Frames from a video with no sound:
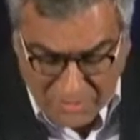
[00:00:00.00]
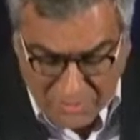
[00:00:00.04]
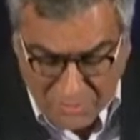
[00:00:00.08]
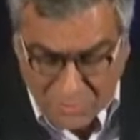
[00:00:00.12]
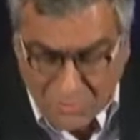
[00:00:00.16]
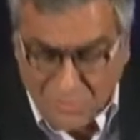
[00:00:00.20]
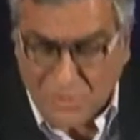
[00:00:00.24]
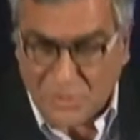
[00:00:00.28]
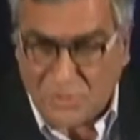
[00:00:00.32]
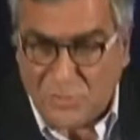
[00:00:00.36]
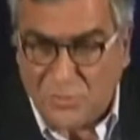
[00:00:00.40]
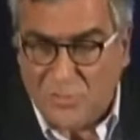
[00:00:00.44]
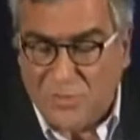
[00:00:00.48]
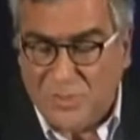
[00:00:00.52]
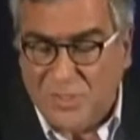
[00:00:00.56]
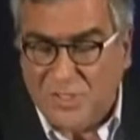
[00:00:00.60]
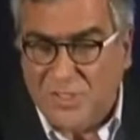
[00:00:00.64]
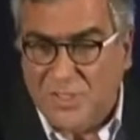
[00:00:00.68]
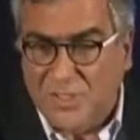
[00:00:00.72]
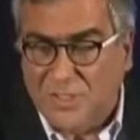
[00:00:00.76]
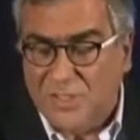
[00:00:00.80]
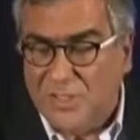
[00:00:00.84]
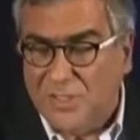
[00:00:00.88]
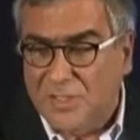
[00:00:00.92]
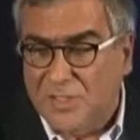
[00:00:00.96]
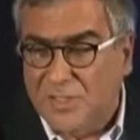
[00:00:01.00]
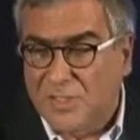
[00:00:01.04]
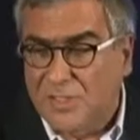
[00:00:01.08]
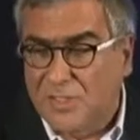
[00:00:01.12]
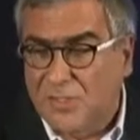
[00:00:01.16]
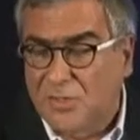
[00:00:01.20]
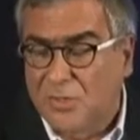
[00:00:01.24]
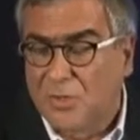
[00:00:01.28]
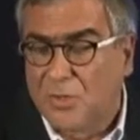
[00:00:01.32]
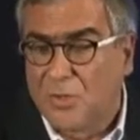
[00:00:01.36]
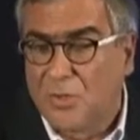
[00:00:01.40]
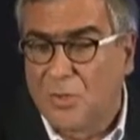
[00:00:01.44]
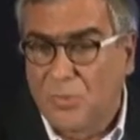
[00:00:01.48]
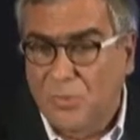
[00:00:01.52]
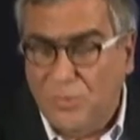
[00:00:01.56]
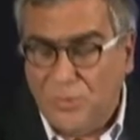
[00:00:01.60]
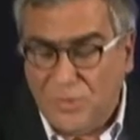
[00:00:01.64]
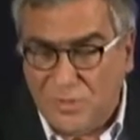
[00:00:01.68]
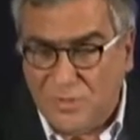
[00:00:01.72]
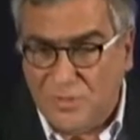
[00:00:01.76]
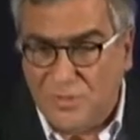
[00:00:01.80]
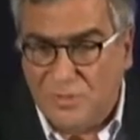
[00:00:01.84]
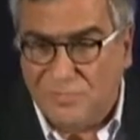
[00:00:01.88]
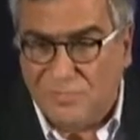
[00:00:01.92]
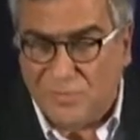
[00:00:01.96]
And what we
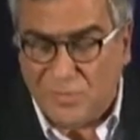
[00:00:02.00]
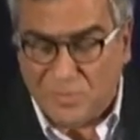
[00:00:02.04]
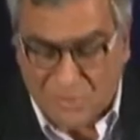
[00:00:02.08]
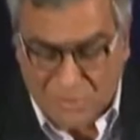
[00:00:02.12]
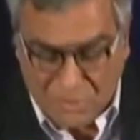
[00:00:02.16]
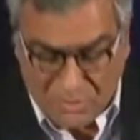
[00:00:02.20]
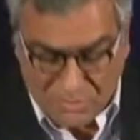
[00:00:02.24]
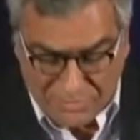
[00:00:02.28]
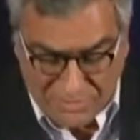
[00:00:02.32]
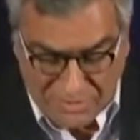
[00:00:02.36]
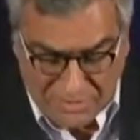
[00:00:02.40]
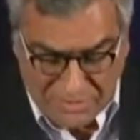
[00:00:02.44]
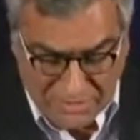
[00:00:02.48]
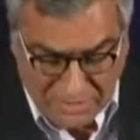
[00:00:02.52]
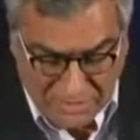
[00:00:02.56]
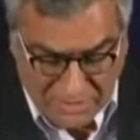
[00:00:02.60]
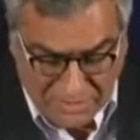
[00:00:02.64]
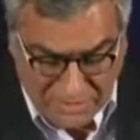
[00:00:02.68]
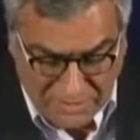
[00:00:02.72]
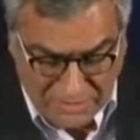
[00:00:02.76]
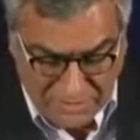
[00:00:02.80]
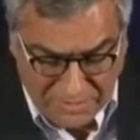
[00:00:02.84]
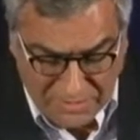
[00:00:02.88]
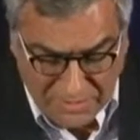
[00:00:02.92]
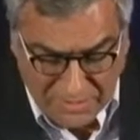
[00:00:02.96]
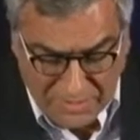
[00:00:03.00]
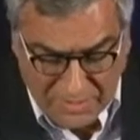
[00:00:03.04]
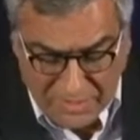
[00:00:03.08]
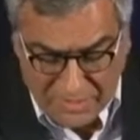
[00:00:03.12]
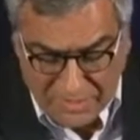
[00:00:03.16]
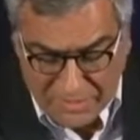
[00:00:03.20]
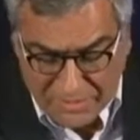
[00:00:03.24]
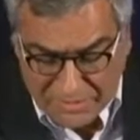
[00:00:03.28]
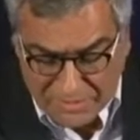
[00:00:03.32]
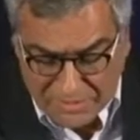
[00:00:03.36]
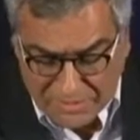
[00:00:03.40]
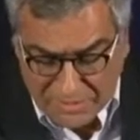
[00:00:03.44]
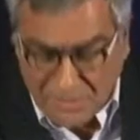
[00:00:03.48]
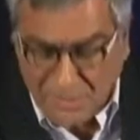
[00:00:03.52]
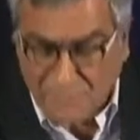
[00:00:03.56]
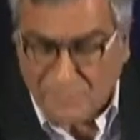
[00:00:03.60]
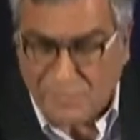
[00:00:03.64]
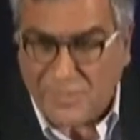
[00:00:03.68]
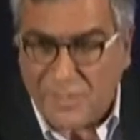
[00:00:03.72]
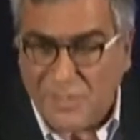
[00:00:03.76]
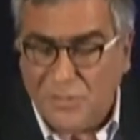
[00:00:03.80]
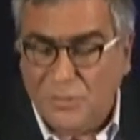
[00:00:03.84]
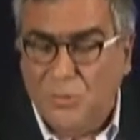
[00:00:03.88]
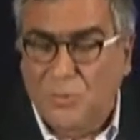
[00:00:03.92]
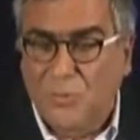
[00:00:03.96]
concluded from all of these studies is that,
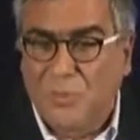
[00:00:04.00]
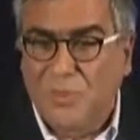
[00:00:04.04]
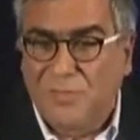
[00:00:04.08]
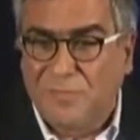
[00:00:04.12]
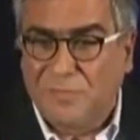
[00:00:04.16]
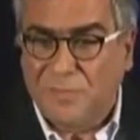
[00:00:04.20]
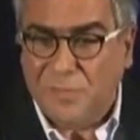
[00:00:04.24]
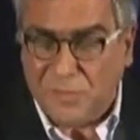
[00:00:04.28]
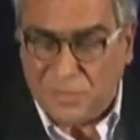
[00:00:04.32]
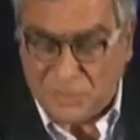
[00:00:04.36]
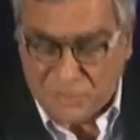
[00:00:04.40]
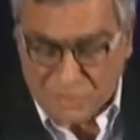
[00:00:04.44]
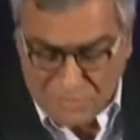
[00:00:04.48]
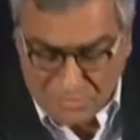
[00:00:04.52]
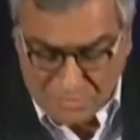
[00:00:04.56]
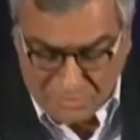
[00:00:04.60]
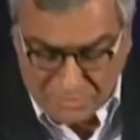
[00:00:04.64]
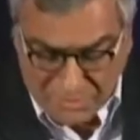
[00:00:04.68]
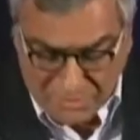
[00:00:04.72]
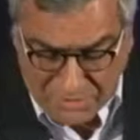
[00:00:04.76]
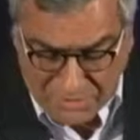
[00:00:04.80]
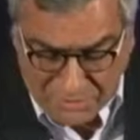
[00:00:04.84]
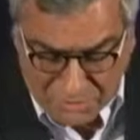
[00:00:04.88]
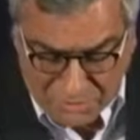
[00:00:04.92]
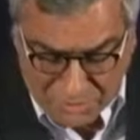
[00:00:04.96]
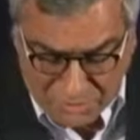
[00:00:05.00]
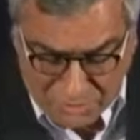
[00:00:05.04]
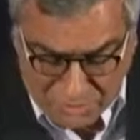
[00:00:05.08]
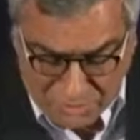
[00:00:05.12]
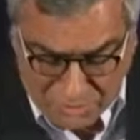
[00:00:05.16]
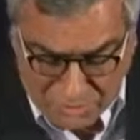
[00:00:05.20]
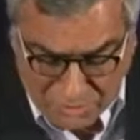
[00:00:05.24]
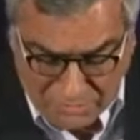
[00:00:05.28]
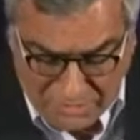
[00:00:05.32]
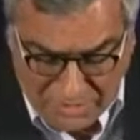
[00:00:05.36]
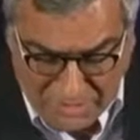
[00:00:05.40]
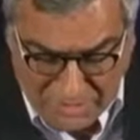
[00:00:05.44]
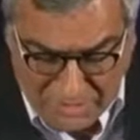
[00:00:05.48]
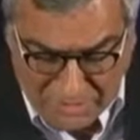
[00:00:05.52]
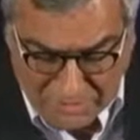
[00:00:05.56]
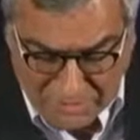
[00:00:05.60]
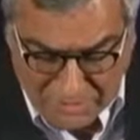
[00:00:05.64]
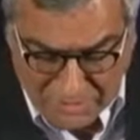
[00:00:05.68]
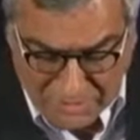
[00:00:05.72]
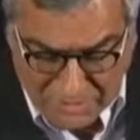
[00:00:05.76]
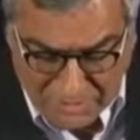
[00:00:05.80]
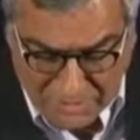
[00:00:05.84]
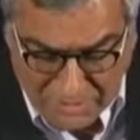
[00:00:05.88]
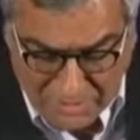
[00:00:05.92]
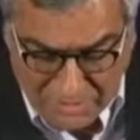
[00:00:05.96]
in fact, the reverse picture should be
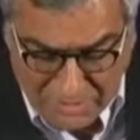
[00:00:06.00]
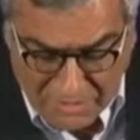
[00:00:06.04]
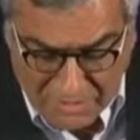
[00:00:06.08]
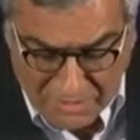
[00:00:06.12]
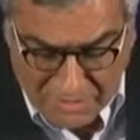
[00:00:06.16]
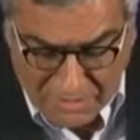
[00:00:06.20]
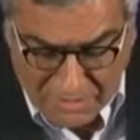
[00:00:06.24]
happening.